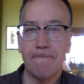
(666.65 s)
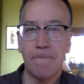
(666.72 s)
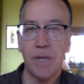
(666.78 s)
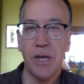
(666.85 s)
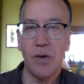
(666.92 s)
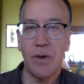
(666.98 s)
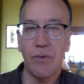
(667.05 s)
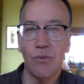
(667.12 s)

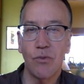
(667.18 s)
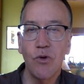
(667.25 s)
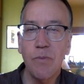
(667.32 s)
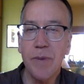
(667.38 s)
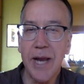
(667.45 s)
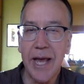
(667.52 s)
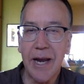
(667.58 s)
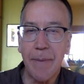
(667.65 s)
and
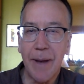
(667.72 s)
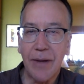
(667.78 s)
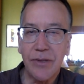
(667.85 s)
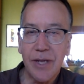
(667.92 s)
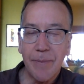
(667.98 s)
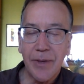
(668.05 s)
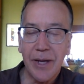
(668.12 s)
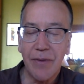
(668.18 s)
ruminate about
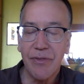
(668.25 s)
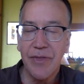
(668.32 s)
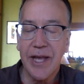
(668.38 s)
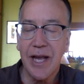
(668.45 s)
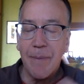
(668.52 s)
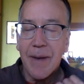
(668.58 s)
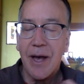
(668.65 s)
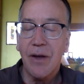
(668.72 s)
something and
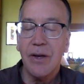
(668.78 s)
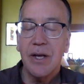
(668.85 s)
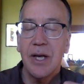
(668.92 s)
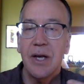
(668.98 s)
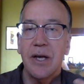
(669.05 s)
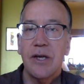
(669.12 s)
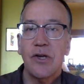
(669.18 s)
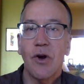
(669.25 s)
think about
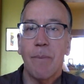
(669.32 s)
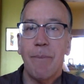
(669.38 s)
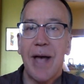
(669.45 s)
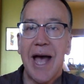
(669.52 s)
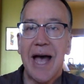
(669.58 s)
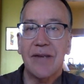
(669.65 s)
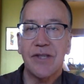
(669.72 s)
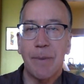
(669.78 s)
your
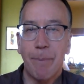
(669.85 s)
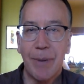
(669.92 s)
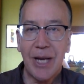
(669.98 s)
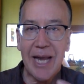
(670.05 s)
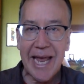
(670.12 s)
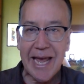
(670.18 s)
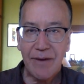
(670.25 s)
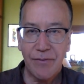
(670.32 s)
past and
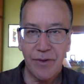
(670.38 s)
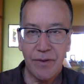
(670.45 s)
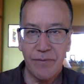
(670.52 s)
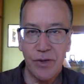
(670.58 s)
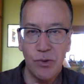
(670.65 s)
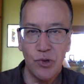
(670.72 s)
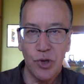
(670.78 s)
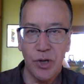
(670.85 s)
plan for the
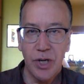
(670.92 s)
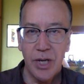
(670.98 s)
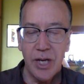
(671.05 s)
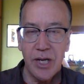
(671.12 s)
future,